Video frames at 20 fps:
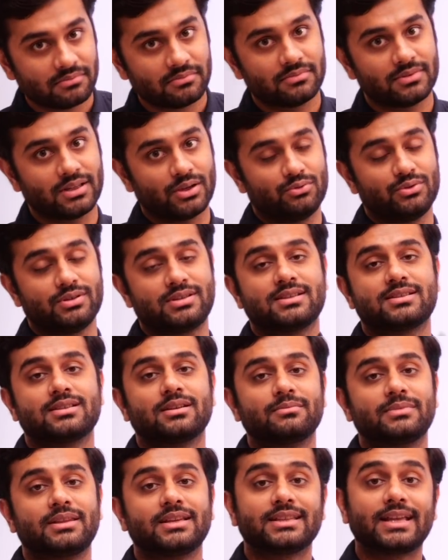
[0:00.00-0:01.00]
Now this is
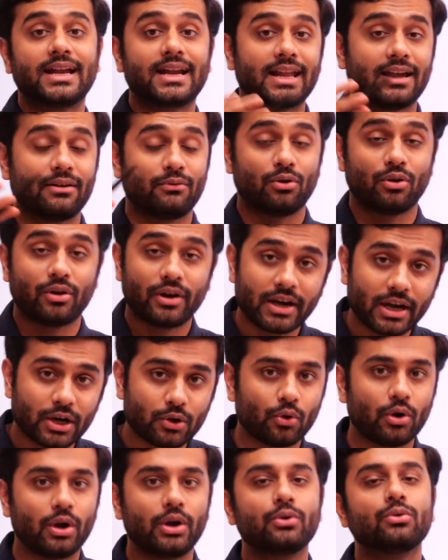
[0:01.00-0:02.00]
something that I have already
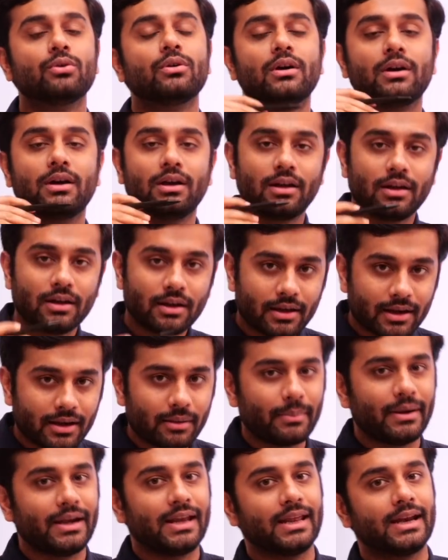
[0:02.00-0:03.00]
told you.
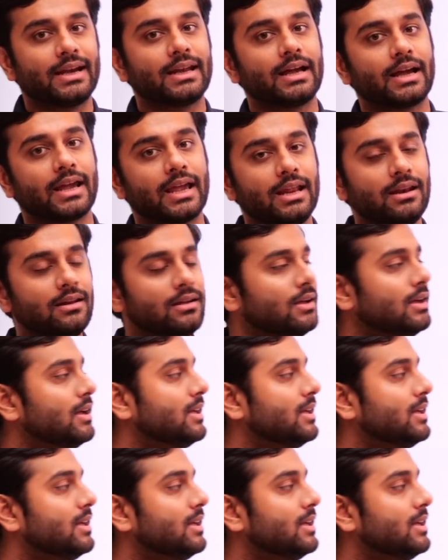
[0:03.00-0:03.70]
Repeating it again,